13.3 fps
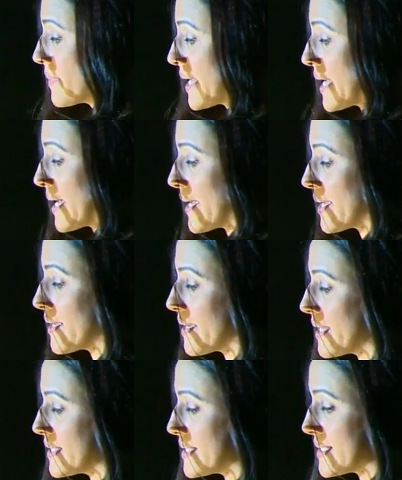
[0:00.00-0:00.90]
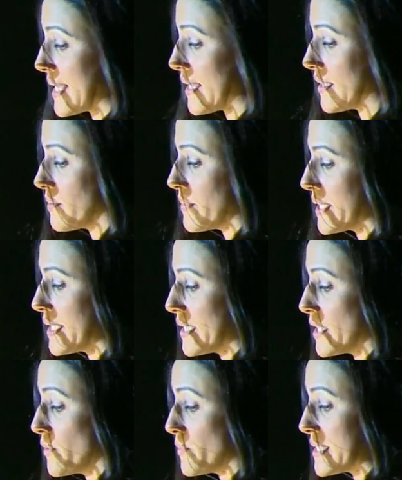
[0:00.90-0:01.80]
by and telling me
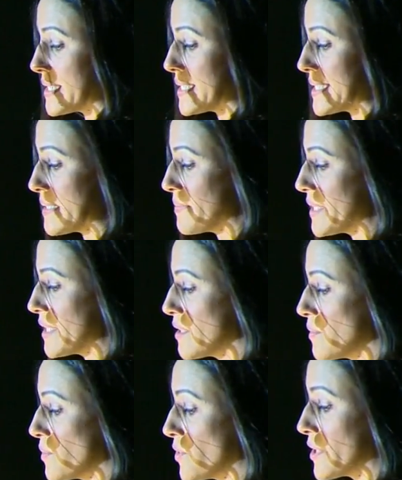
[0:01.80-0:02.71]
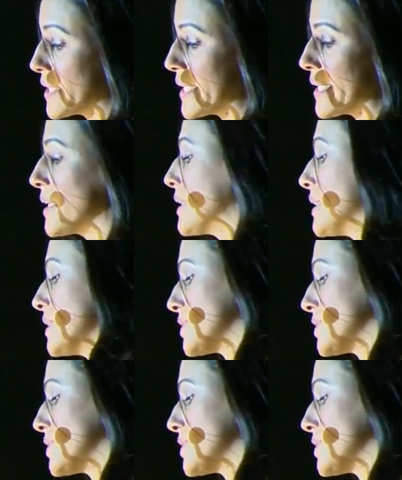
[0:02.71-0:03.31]
he would see me in the morning